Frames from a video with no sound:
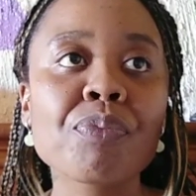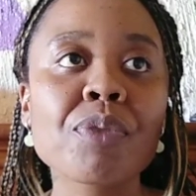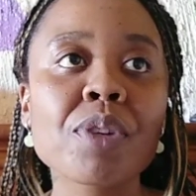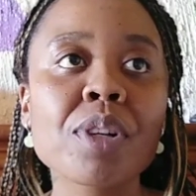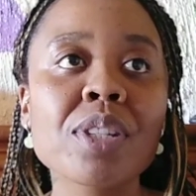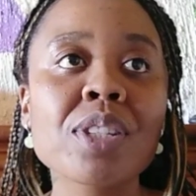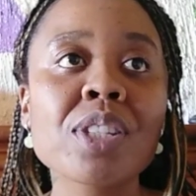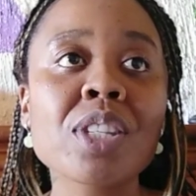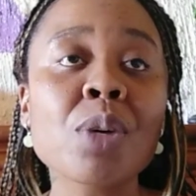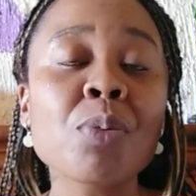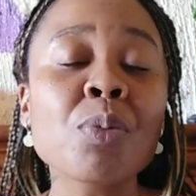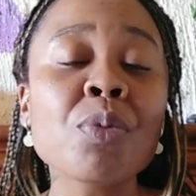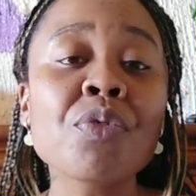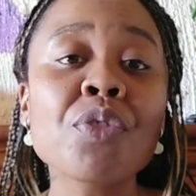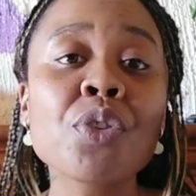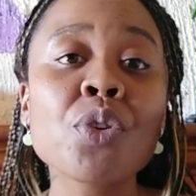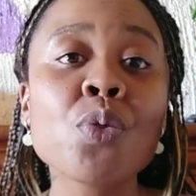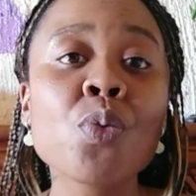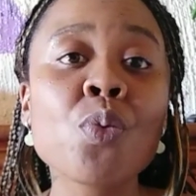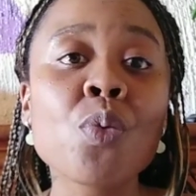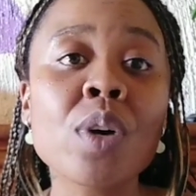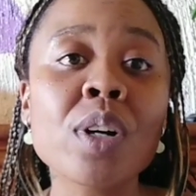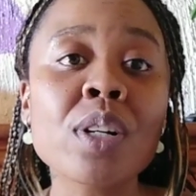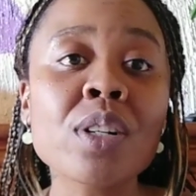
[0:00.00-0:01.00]
Some of
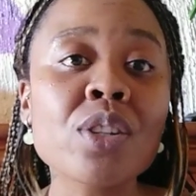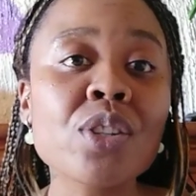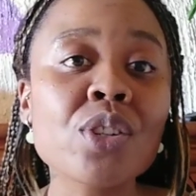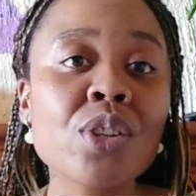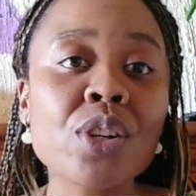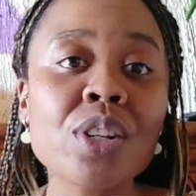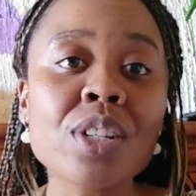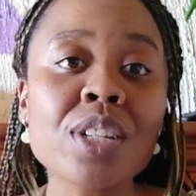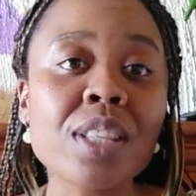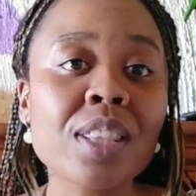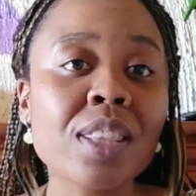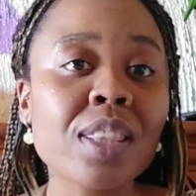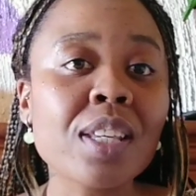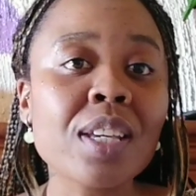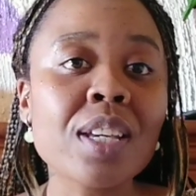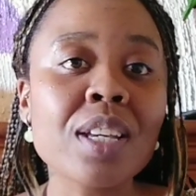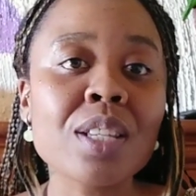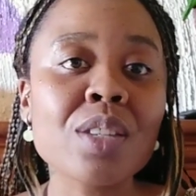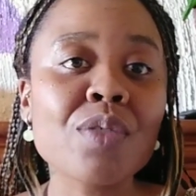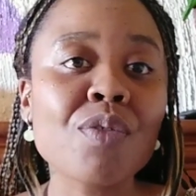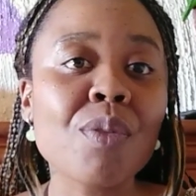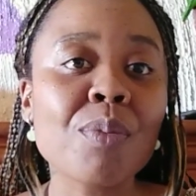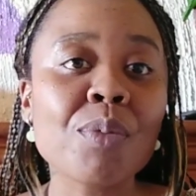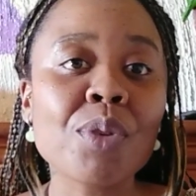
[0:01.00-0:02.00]
you want certain
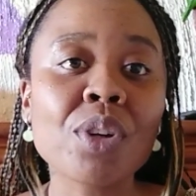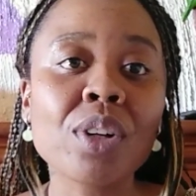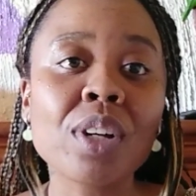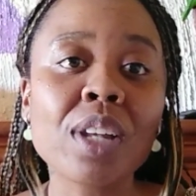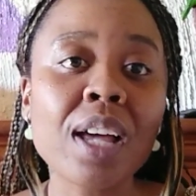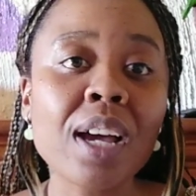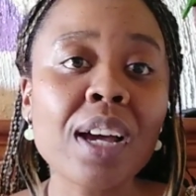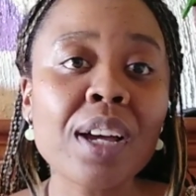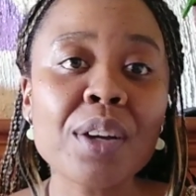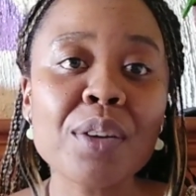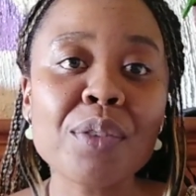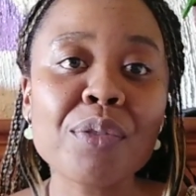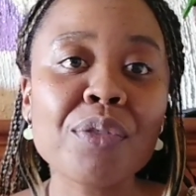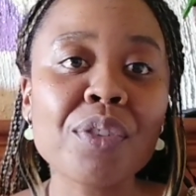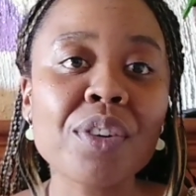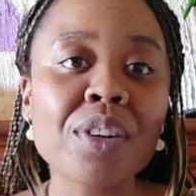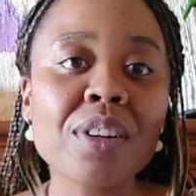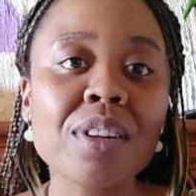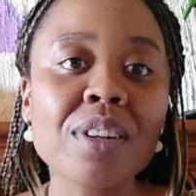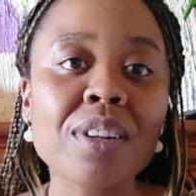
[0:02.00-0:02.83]
things from your life.